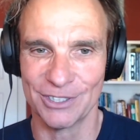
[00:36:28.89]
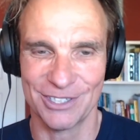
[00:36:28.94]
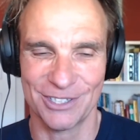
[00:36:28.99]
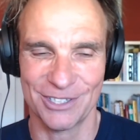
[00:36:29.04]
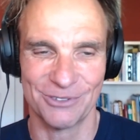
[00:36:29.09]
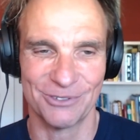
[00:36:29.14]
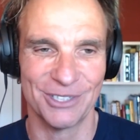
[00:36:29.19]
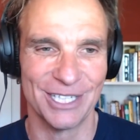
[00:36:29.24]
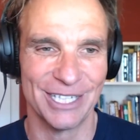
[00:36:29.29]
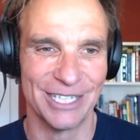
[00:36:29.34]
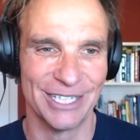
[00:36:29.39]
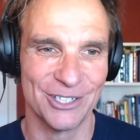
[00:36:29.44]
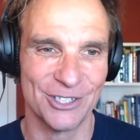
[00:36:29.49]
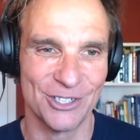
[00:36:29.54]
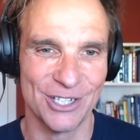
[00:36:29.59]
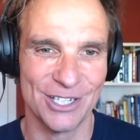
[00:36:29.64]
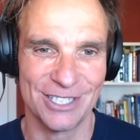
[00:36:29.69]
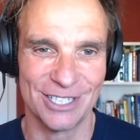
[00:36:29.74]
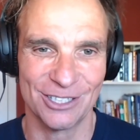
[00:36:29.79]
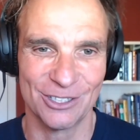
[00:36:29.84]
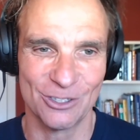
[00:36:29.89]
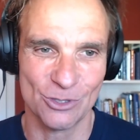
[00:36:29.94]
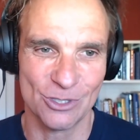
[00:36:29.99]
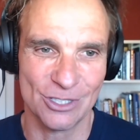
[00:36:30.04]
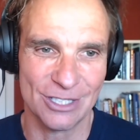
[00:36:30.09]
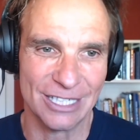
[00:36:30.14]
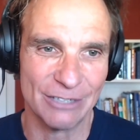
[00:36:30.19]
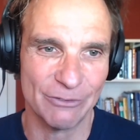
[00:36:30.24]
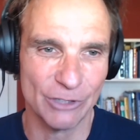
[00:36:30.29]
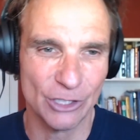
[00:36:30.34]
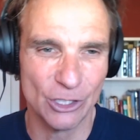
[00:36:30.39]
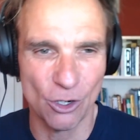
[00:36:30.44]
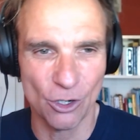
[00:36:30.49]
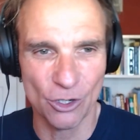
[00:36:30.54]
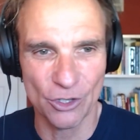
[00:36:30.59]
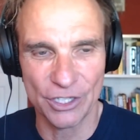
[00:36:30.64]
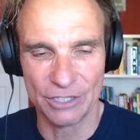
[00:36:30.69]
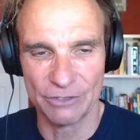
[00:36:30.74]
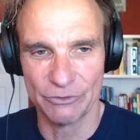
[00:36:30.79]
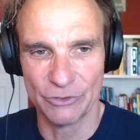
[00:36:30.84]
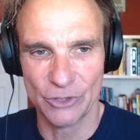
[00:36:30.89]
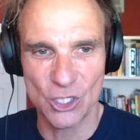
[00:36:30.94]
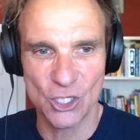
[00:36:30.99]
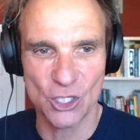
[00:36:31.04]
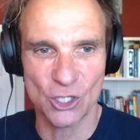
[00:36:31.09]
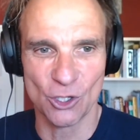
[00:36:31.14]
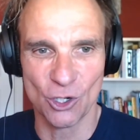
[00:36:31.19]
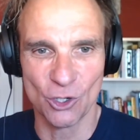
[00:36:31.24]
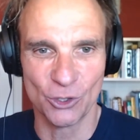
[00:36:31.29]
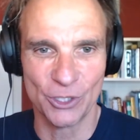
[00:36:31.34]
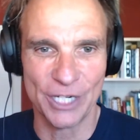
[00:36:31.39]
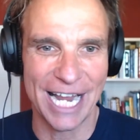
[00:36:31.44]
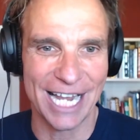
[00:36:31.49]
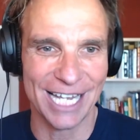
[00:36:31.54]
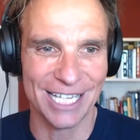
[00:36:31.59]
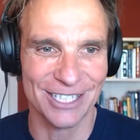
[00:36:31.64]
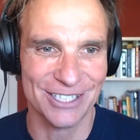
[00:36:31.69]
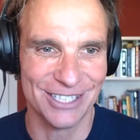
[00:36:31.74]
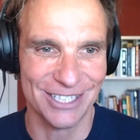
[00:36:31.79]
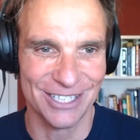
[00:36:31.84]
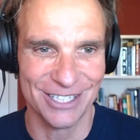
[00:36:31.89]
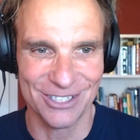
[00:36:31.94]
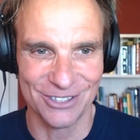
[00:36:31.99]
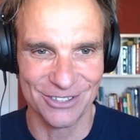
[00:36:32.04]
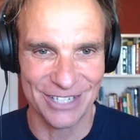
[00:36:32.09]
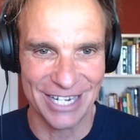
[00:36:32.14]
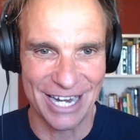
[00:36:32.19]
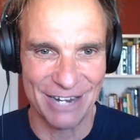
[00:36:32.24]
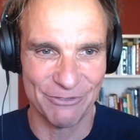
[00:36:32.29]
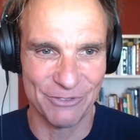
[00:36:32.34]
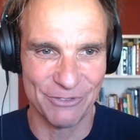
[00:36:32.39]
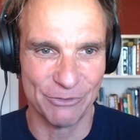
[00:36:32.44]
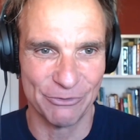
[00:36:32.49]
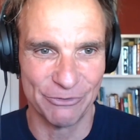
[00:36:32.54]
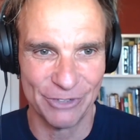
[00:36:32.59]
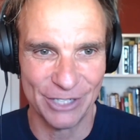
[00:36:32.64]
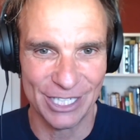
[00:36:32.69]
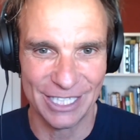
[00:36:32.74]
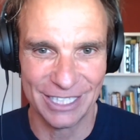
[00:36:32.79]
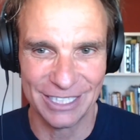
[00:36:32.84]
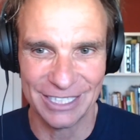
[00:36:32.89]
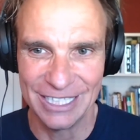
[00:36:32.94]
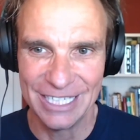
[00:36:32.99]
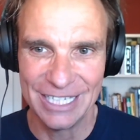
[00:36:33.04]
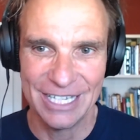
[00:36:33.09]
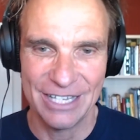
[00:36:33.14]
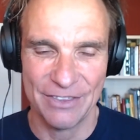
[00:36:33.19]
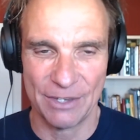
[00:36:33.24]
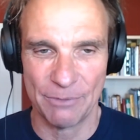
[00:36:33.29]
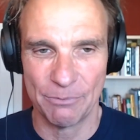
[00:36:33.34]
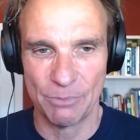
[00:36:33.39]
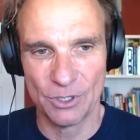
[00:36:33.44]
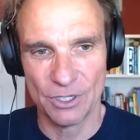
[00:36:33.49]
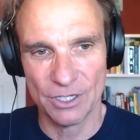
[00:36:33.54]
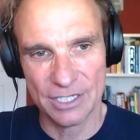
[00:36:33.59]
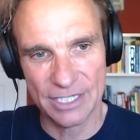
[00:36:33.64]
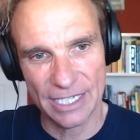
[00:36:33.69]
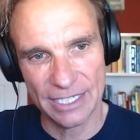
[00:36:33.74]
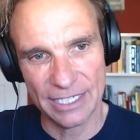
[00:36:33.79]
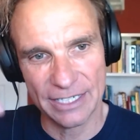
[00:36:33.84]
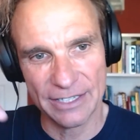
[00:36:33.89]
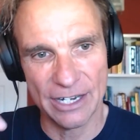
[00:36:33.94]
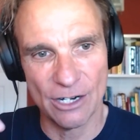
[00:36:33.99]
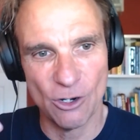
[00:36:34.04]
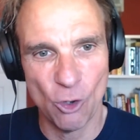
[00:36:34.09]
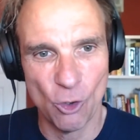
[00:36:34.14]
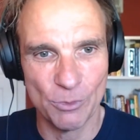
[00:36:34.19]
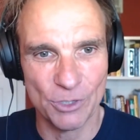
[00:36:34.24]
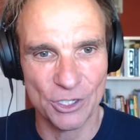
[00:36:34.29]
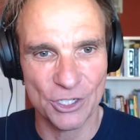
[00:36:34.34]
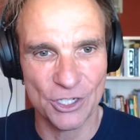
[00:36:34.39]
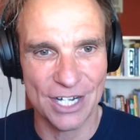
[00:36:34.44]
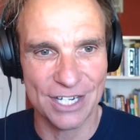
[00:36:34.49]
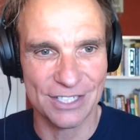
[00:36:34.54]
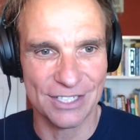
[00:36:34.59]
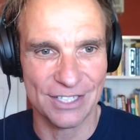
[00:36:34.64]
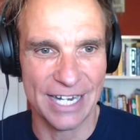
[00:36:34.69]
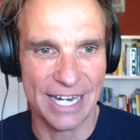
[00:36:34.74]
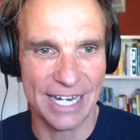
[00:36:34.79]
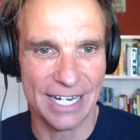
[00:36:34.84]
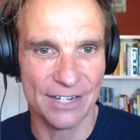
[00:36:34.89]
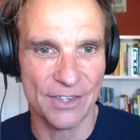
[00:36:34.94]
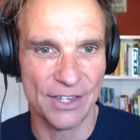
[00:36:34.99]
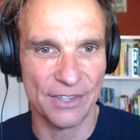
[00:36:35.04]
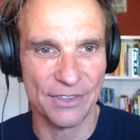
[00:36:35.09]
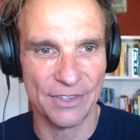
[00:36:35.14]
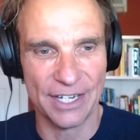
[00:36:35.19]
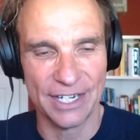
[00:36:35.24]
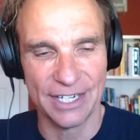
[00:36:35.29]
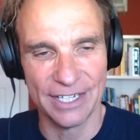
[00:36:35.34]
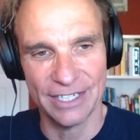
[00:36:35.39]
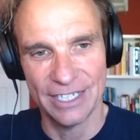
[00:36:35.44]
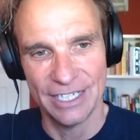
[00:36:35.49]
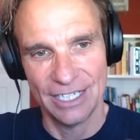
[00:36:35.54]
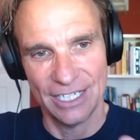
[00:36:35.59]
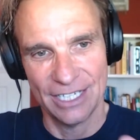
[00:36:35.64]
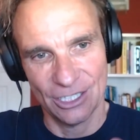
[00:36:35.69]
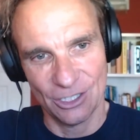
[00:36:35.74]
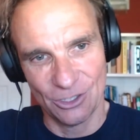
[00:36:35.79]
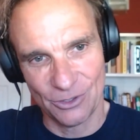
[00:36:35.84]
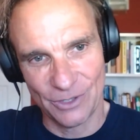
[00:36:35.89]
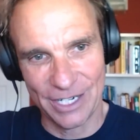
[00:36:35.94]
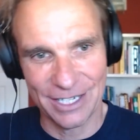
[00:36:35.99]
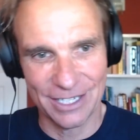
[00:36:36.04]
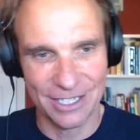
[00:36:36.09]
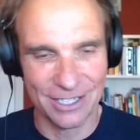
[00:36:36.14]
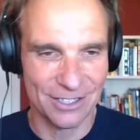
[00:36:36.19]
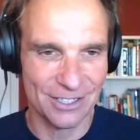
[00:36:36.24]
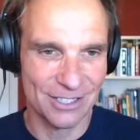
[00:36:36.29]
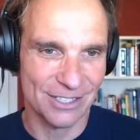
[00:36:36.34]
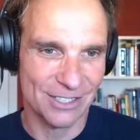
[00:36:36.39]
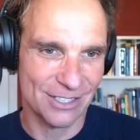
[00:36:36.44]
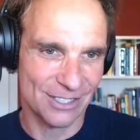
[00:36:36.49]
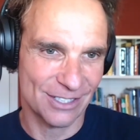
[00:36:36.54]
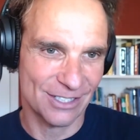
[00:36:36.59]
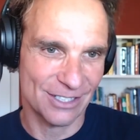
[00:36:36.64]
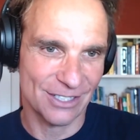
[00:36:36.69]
It's really interesting to see. We call that virtual locality. So they have the feeling they're setting their home address there, then they creating these